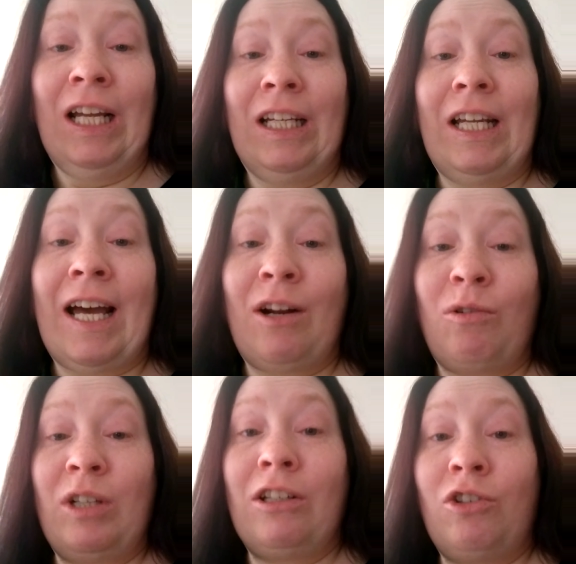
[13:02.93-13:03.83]
yeah, I
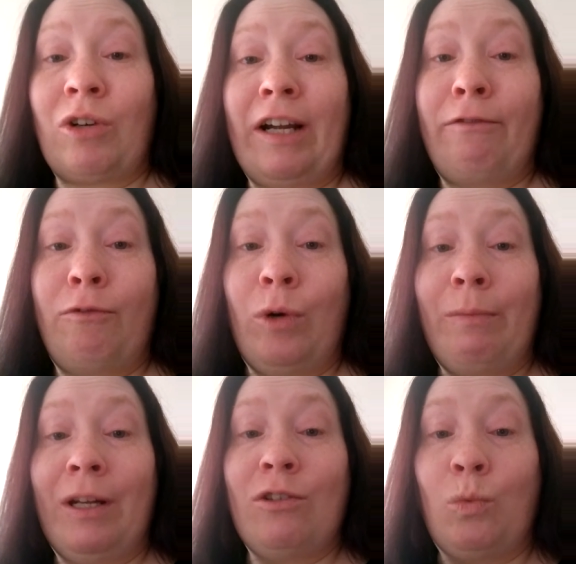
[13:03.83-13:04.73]
don't need to drive 40
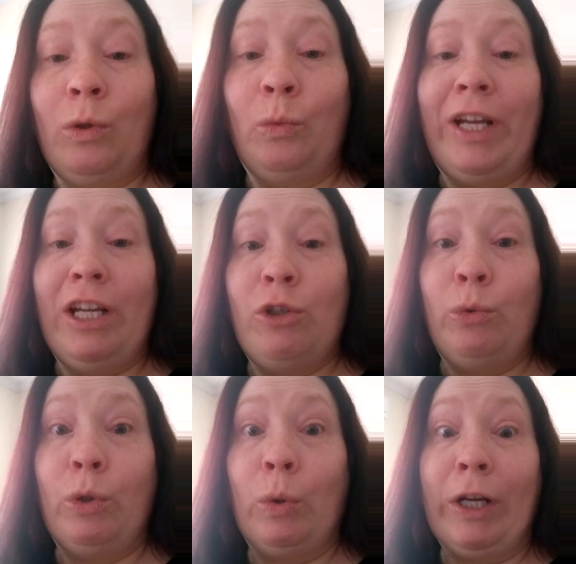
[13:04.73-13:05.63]
minutes one way
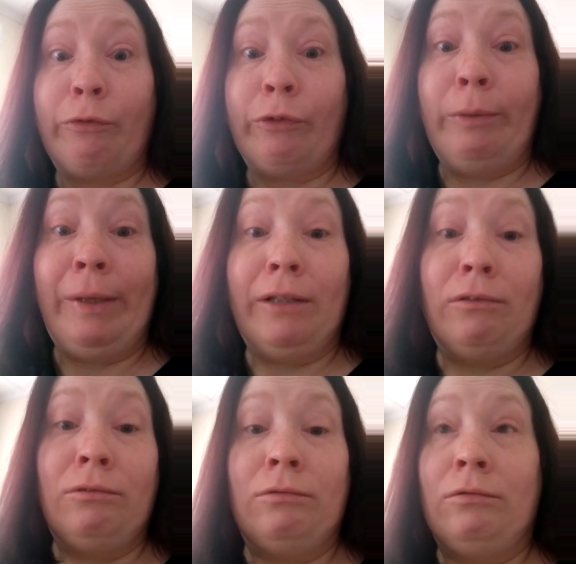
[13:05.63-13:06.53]
to go get a free
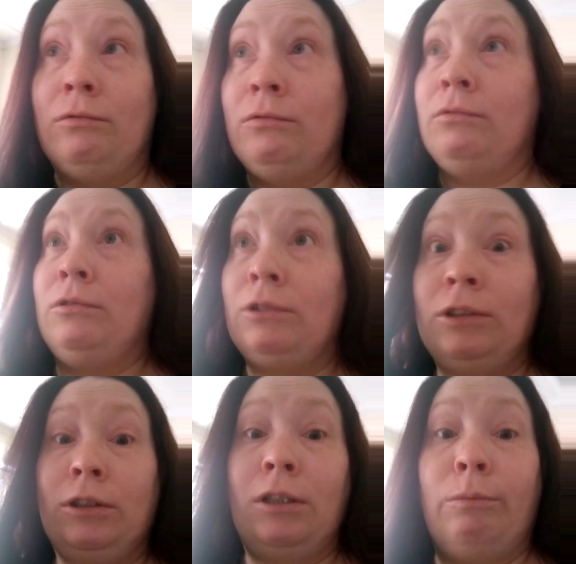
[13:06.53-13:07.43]
meal.
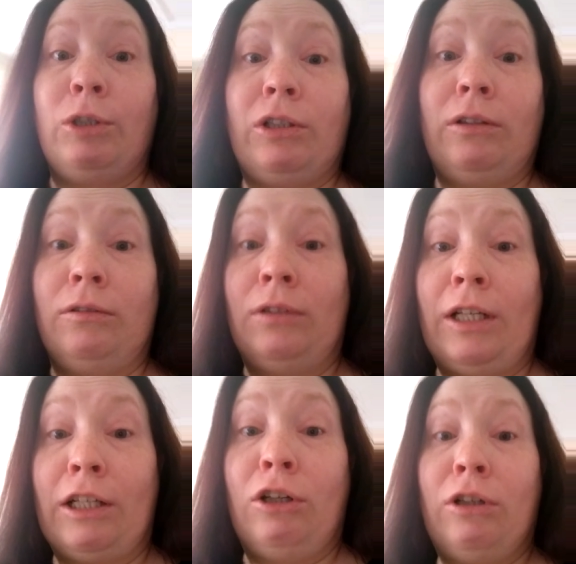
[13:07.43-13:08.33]
I'm good.
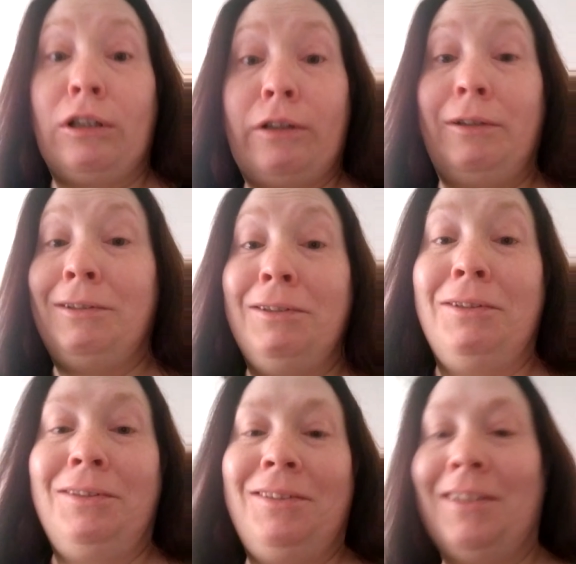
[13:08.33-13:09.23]
I can cook.
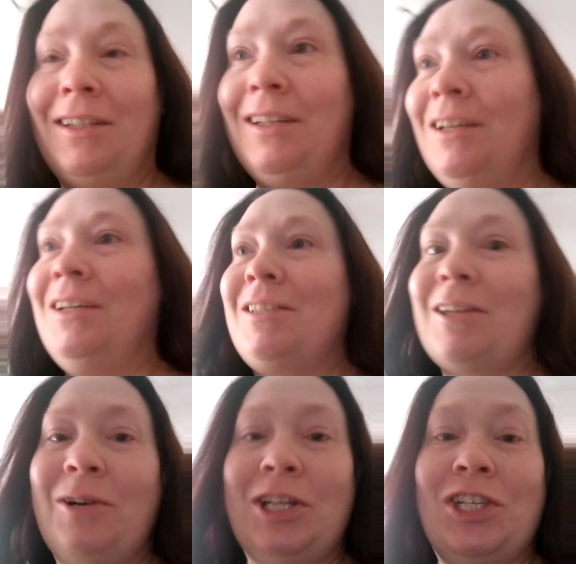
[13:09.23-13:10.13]

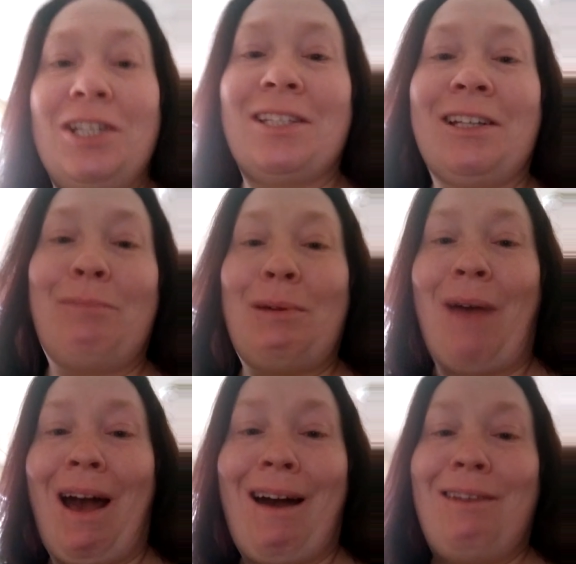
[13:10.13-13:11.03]
So she's going to be
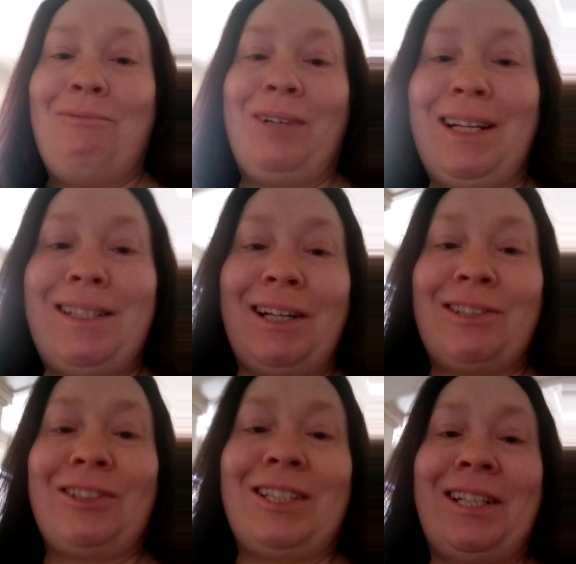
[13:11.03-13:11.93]
mad when I
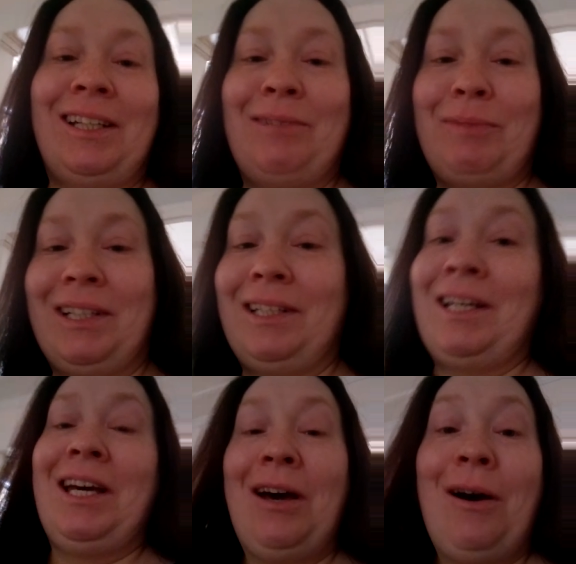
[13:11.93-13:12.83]
text her tonight, but
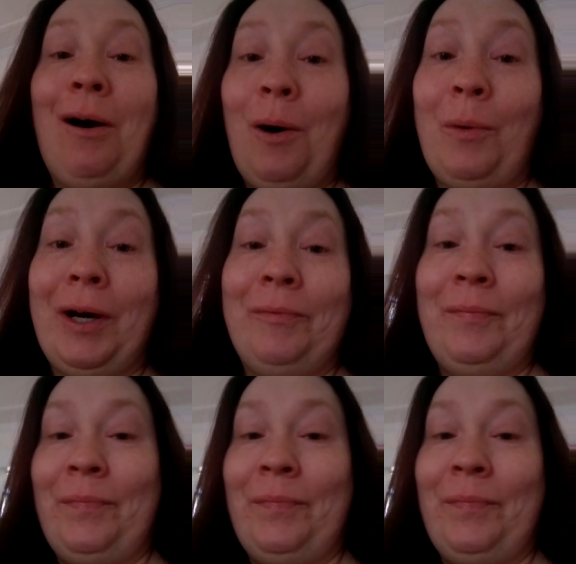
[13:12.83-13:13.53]
oh well.